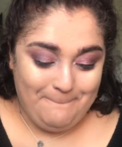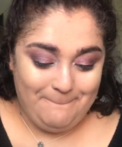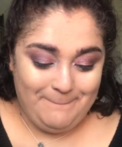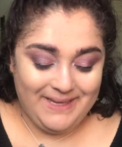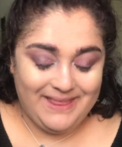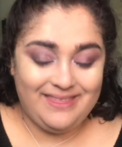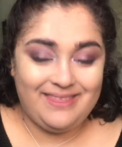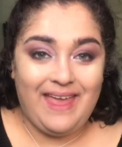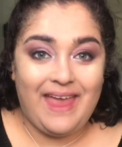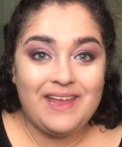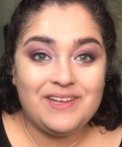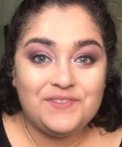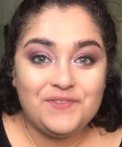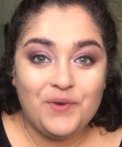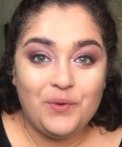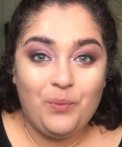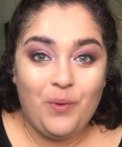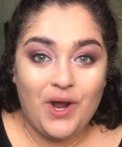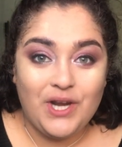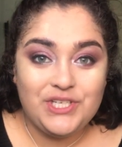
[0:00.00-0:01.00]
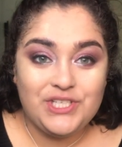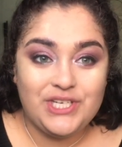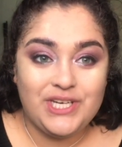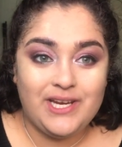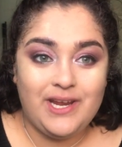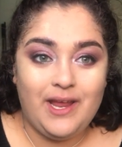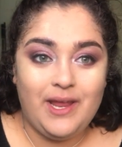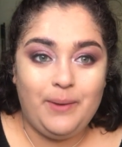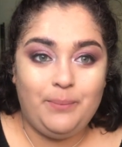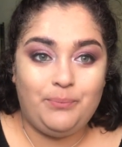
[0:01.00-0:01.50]
But thanks for watching.
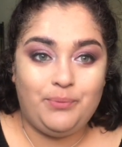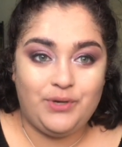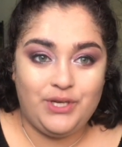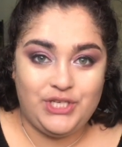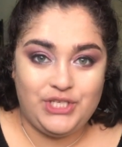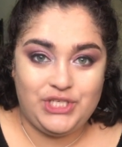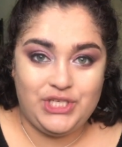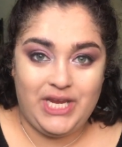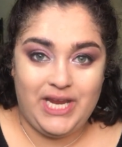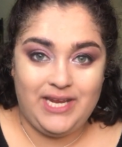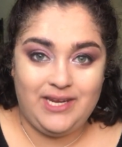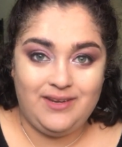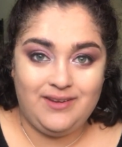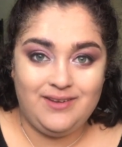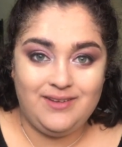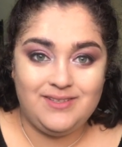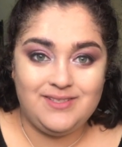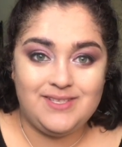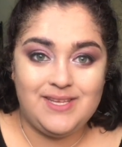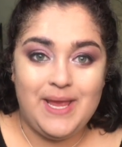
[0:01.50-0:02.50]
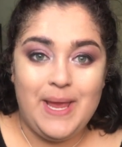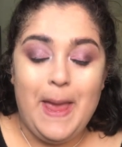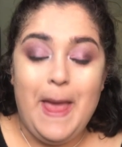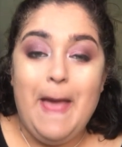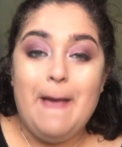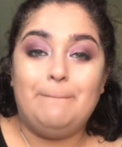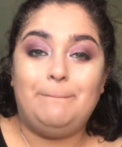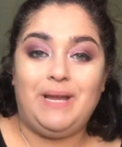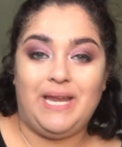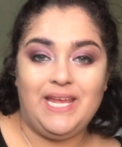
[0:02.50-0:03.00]
I appreciate it.
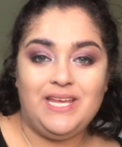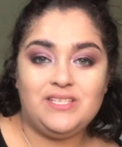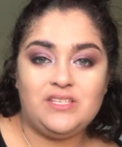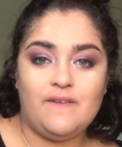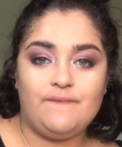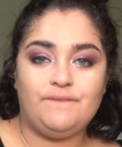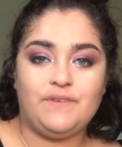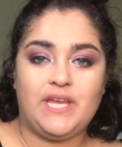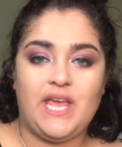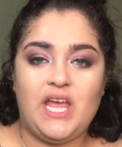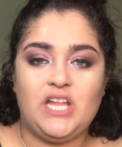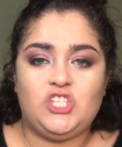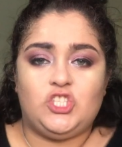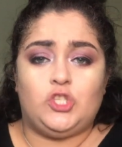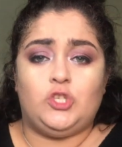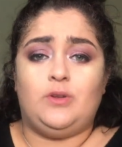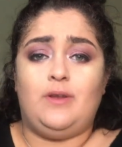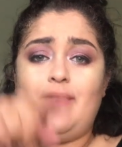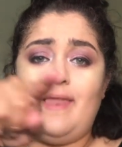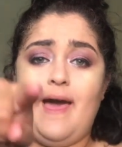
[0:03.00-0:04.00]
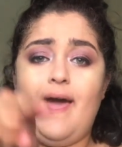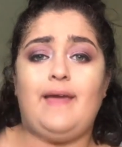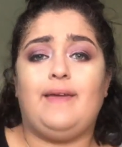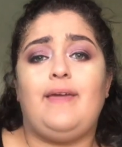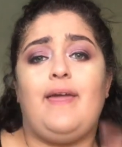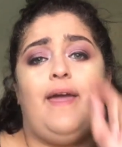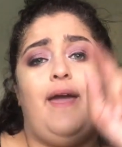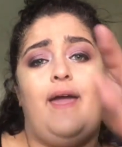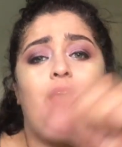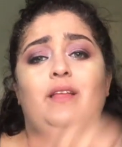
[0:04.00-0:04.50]
Please don't forget to like
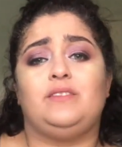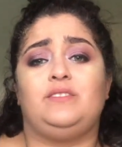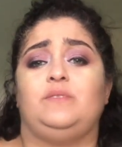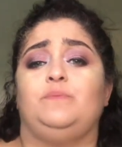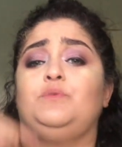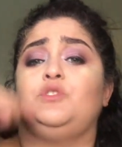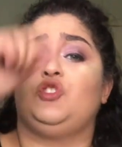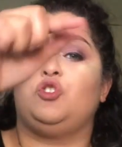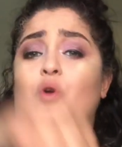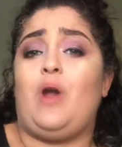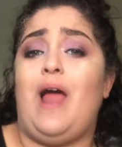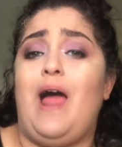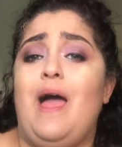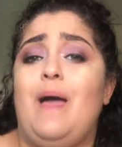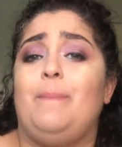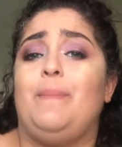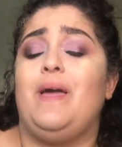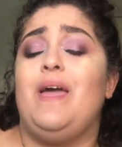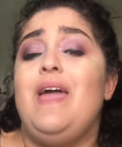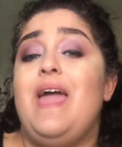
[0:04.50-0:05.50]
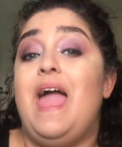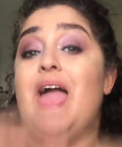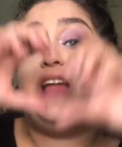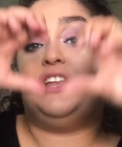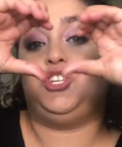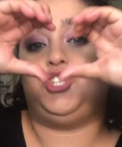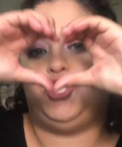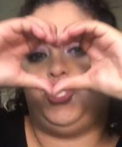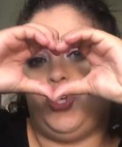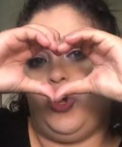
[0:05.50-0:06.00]
and subscribe and
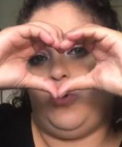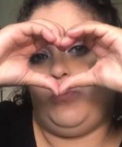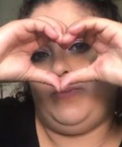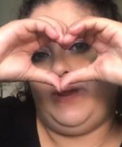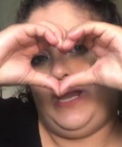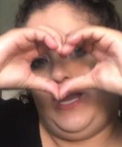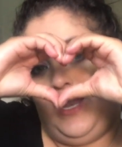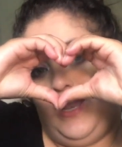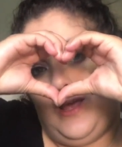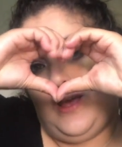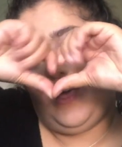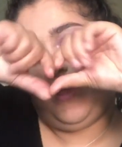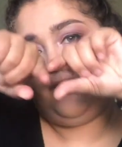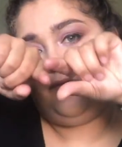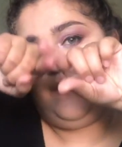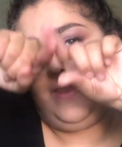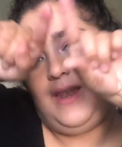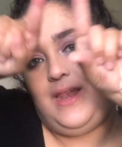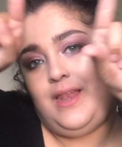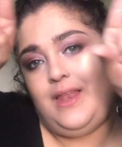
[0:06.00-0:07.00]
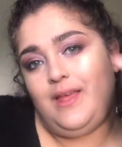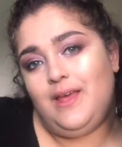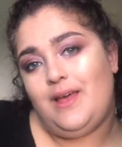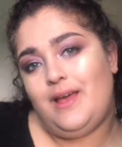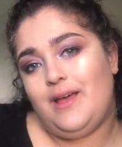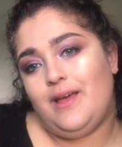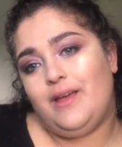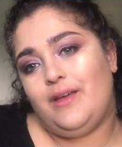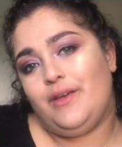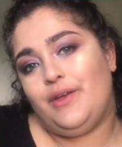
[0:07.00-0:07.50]
show me love.
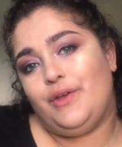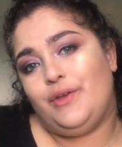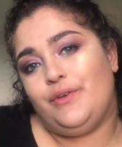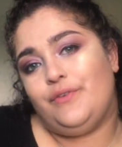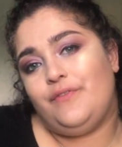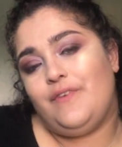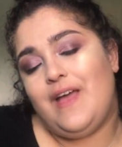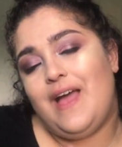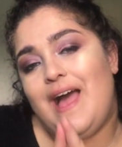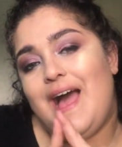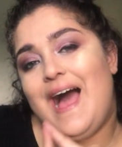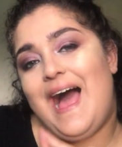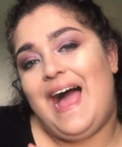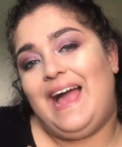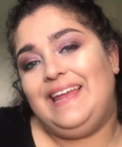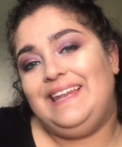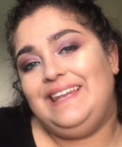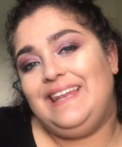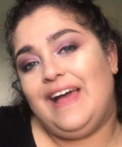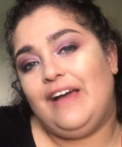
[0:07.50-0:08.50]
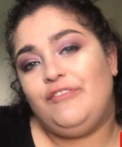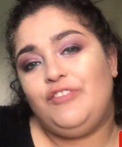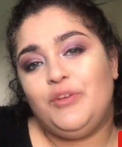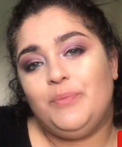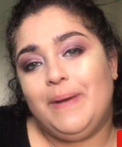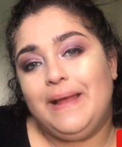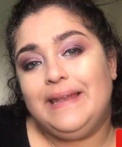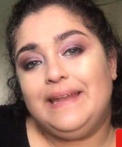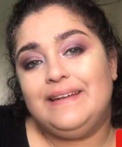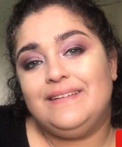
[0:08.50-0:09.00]
I love you,
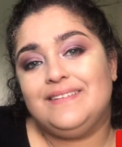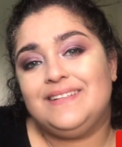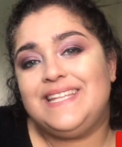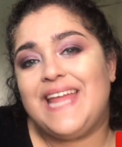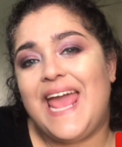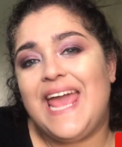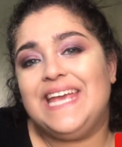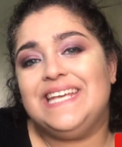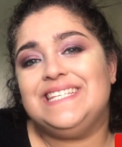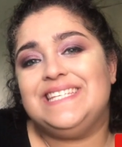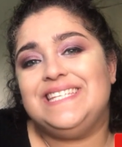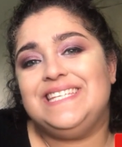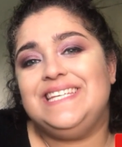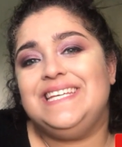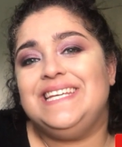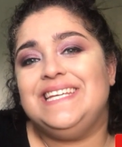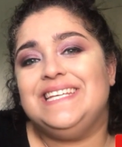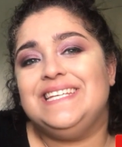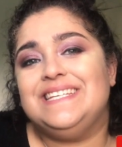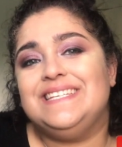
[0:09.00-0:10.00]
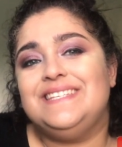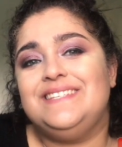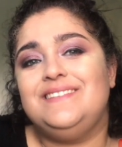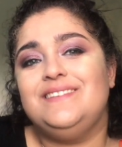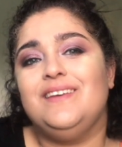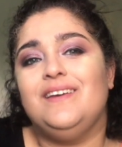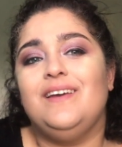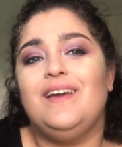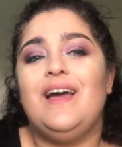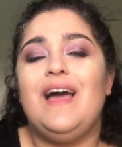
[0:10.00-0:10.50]
my little
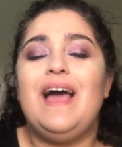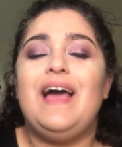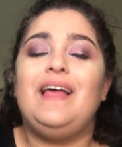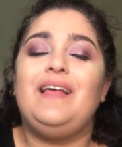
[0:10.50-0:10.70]
daisies.